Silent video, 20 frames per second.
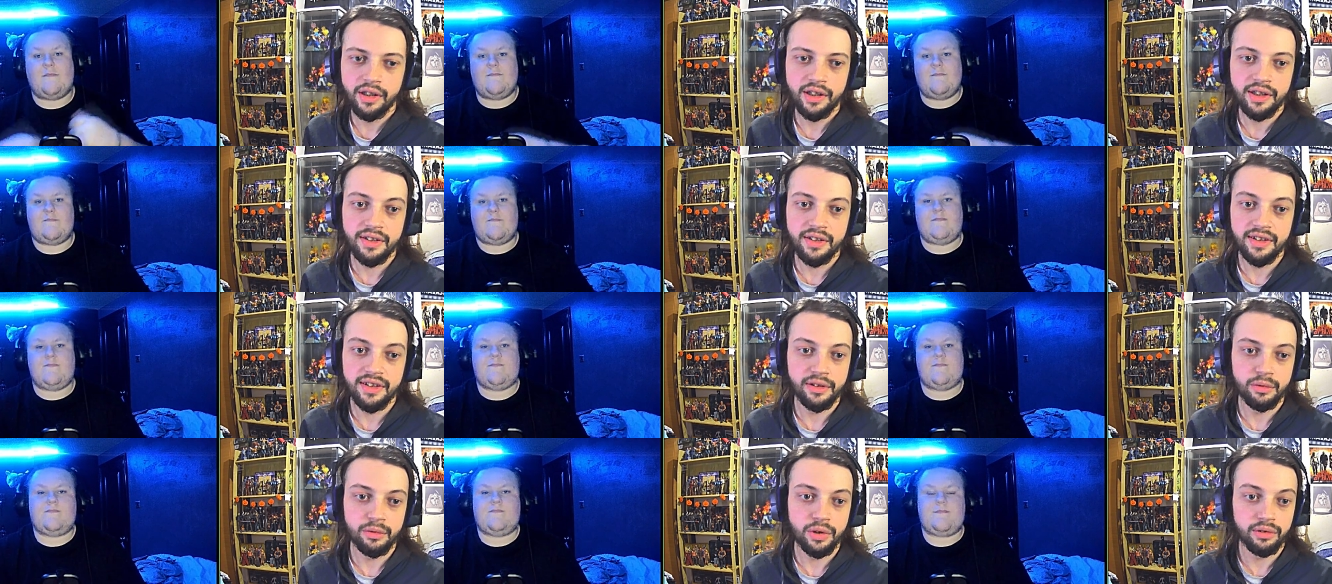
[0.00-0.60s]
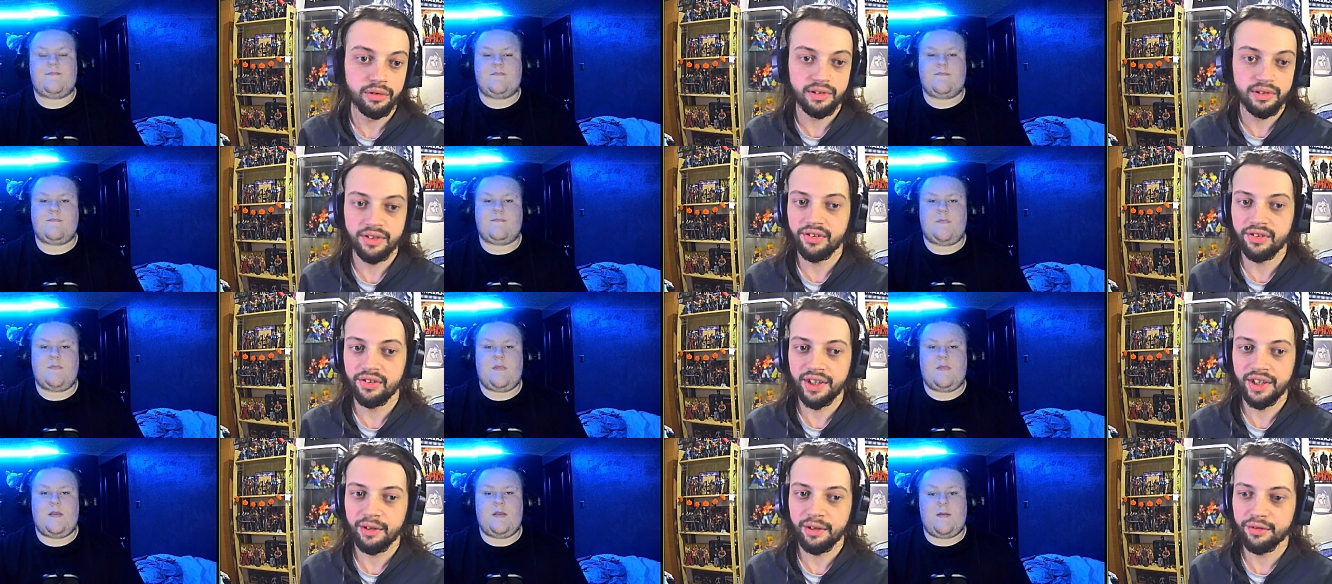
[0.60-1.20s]
Speaker 1: Until, well,
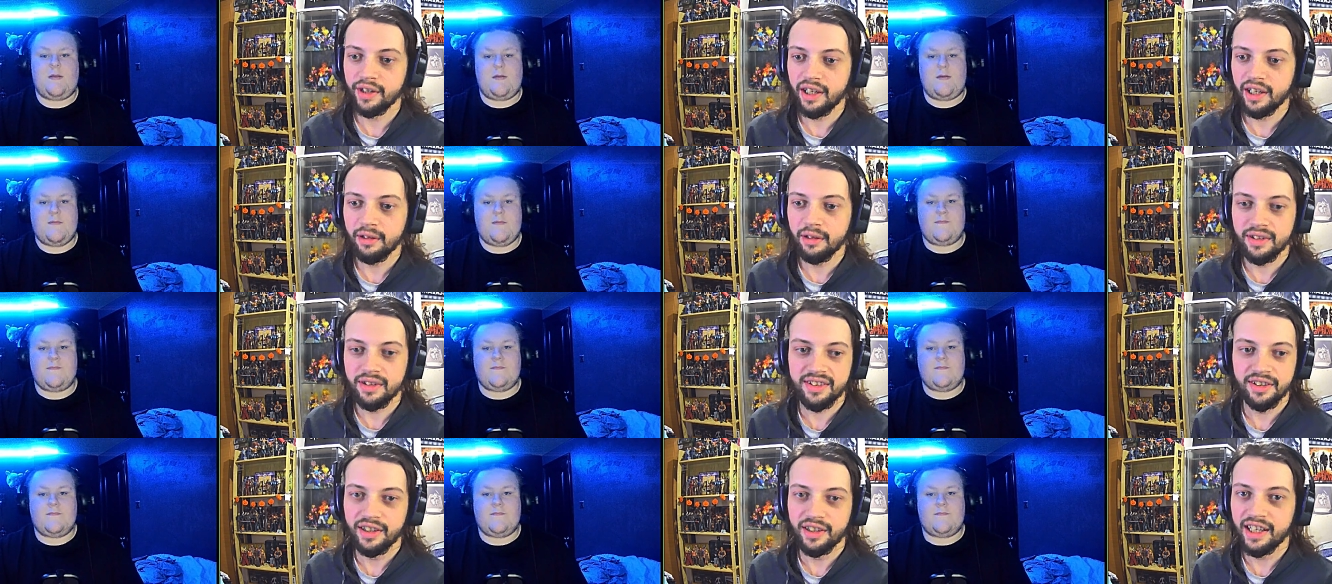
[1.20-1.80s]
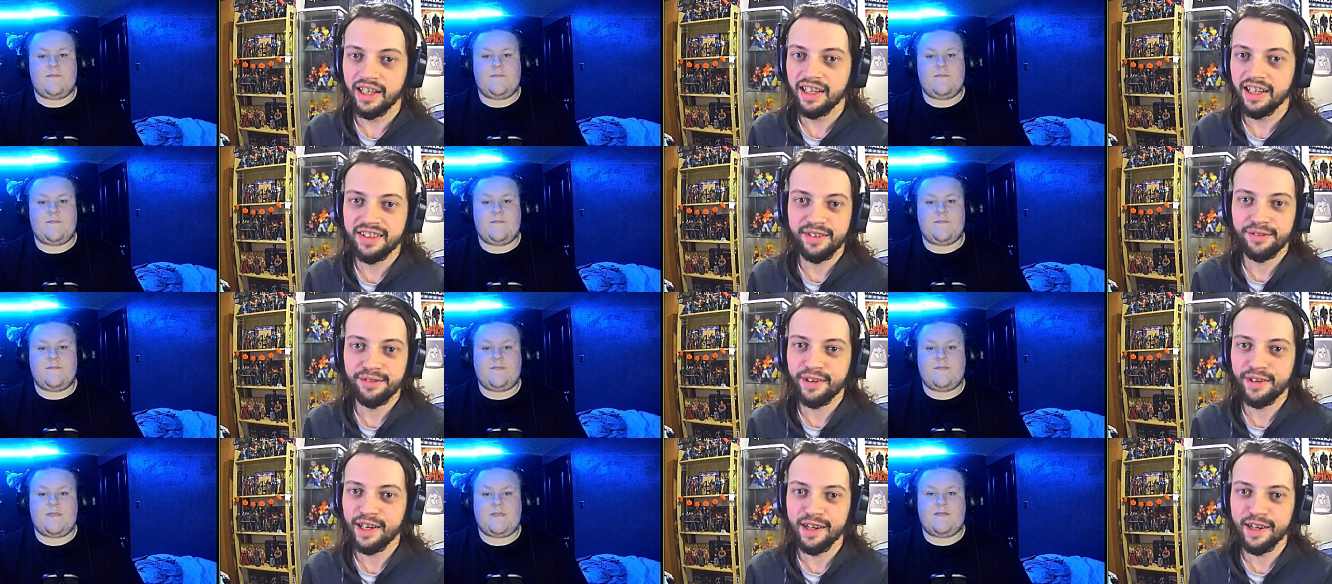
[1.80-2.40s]
this is it for now. Until
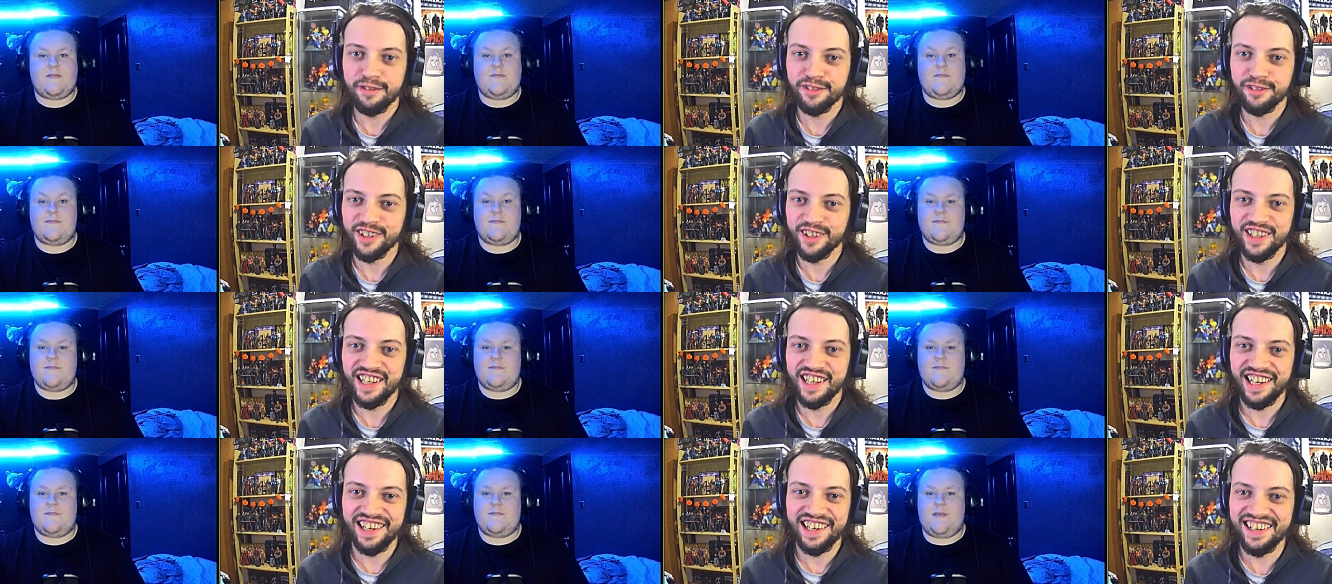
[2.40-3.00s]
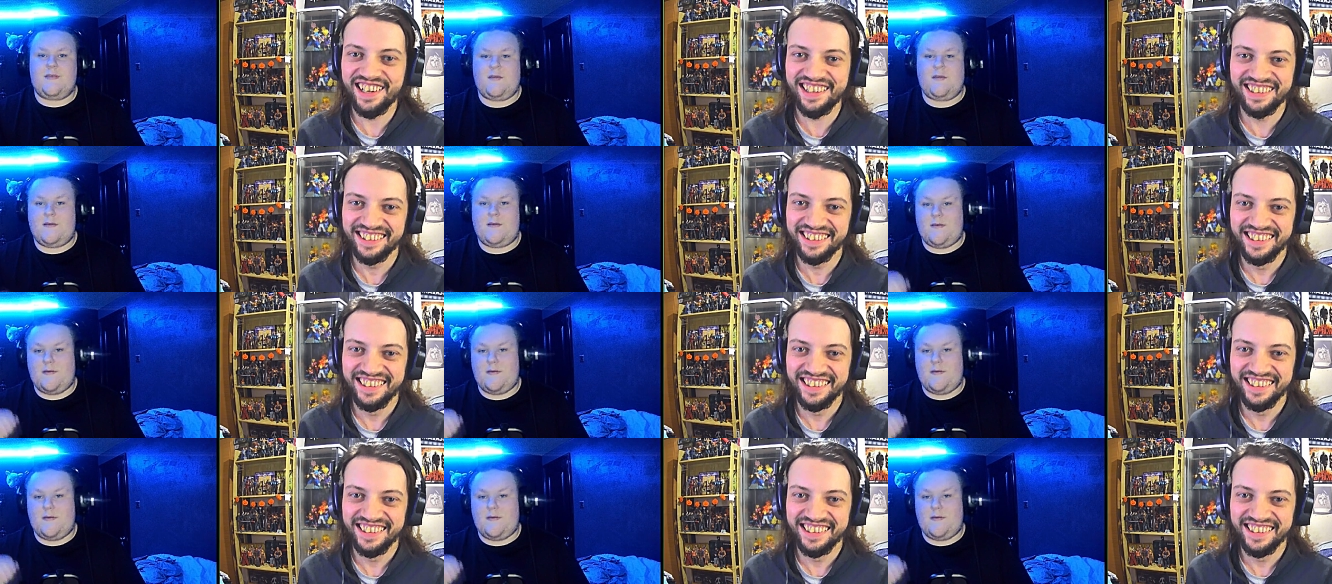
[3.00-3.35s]
Hatchet 5 one day